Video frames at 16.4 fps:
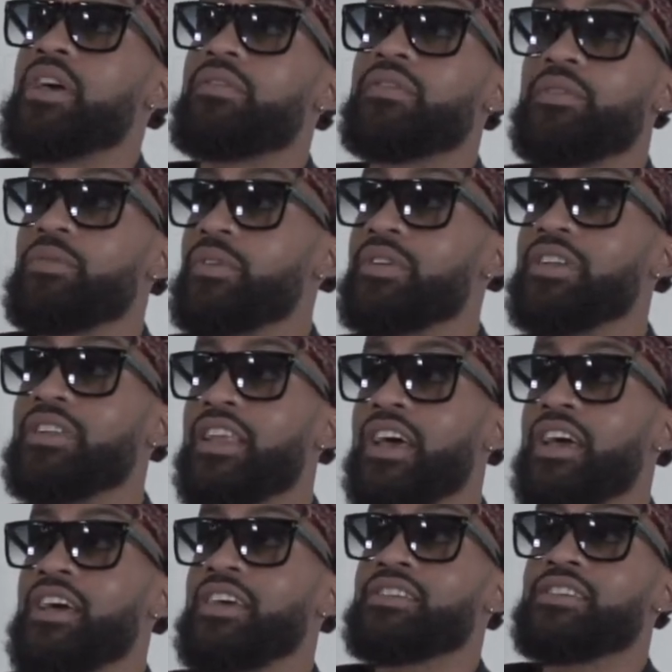definitely wasn't the
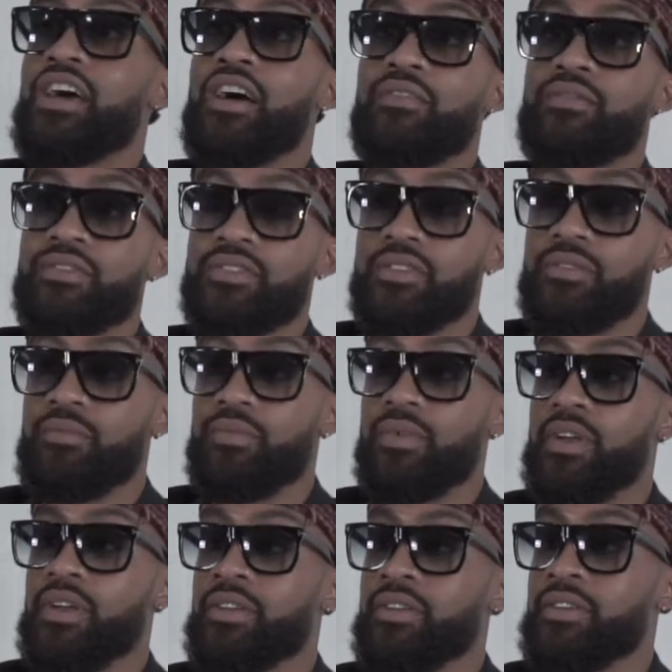last, obviously,
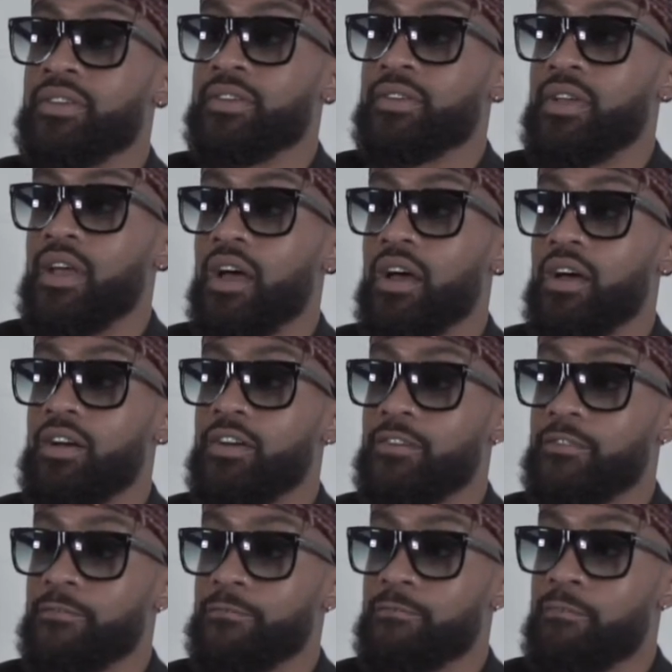but
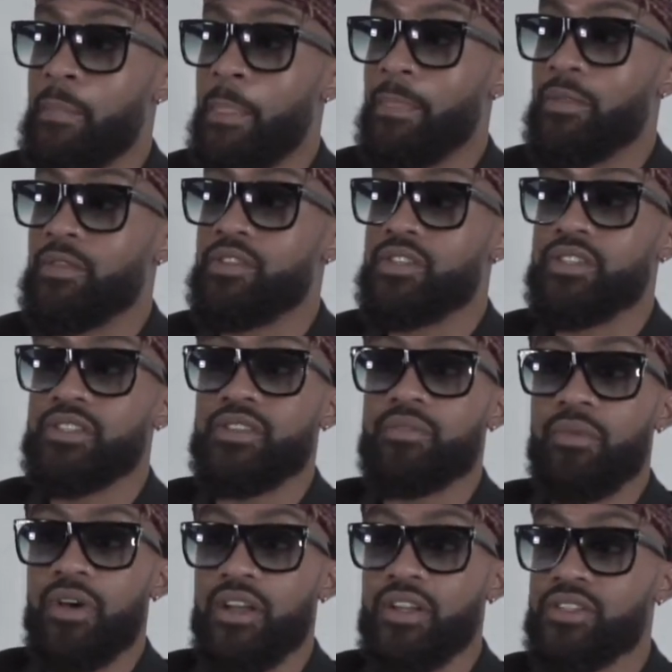um, just
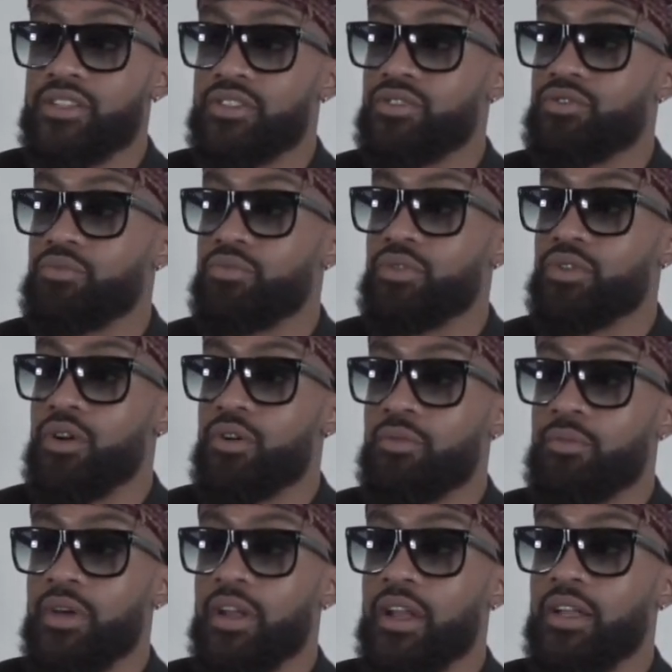somebody that's just super
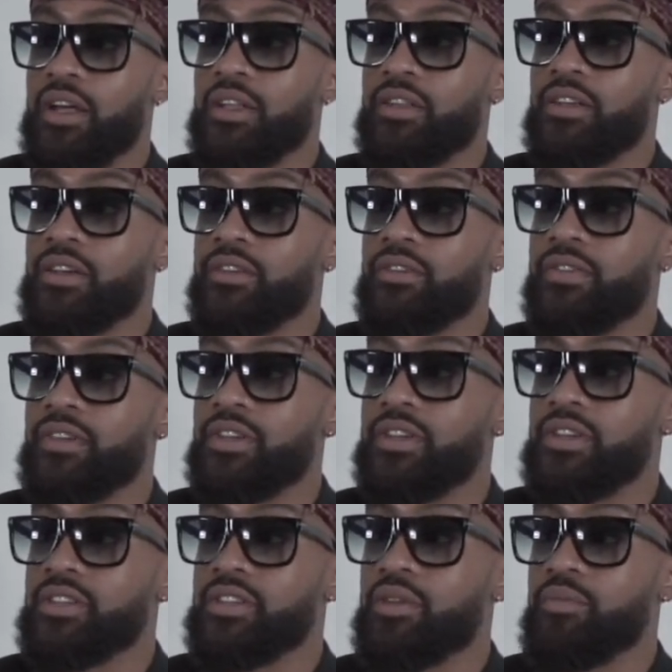dope, man. I love
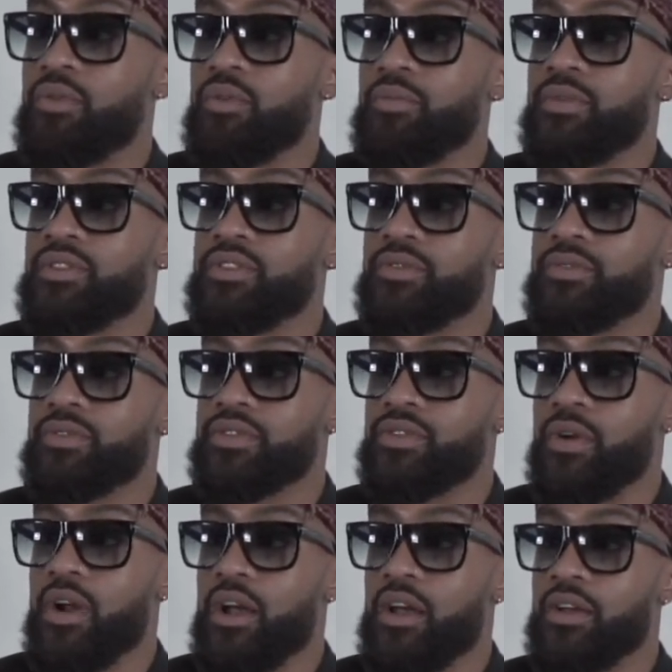his commitment to his
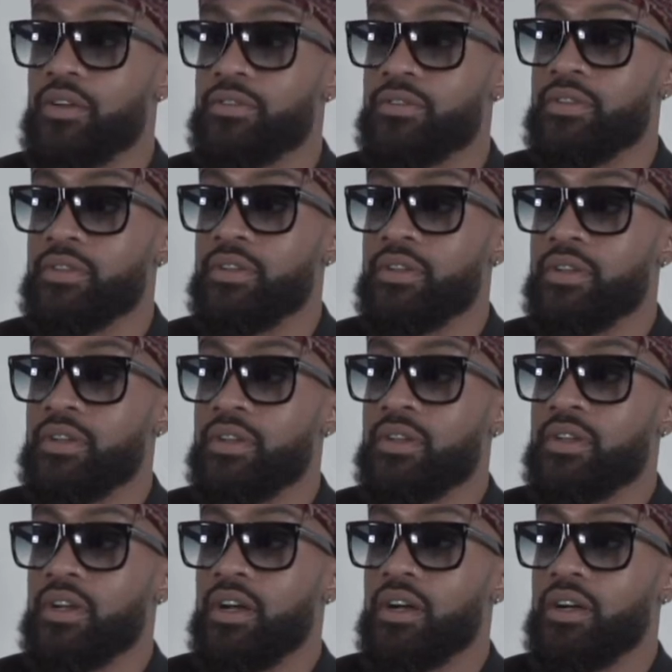craft.
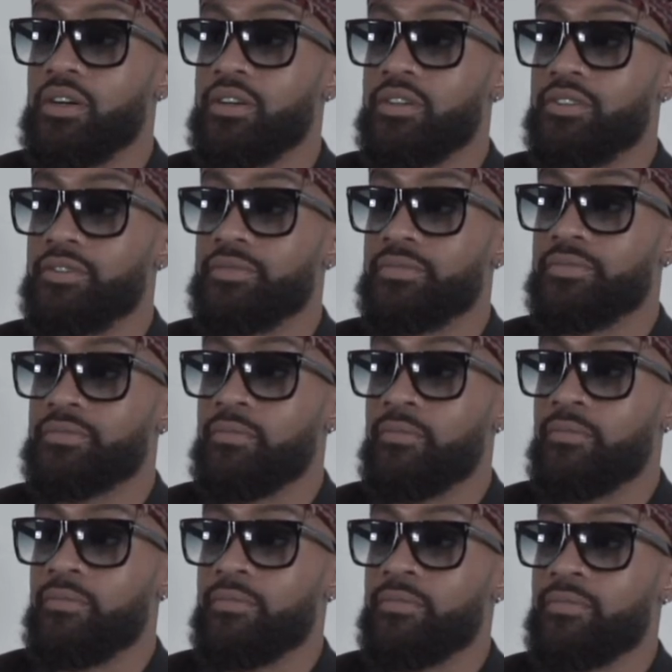Um,
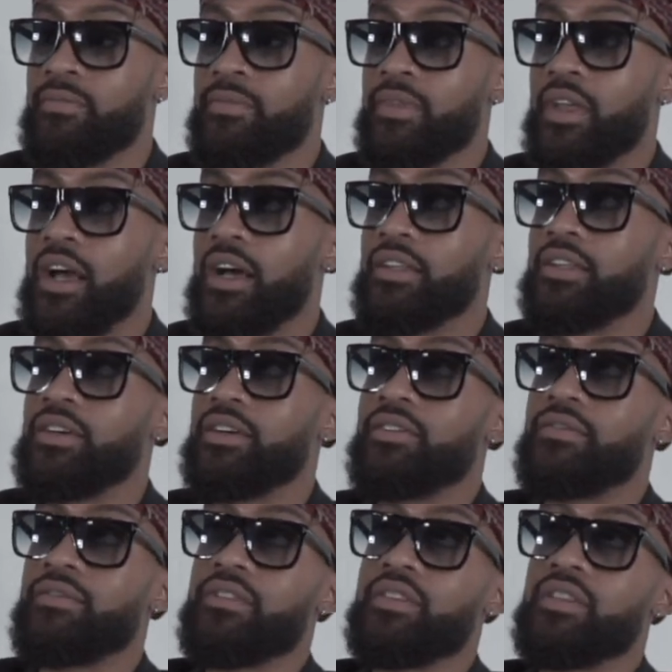I love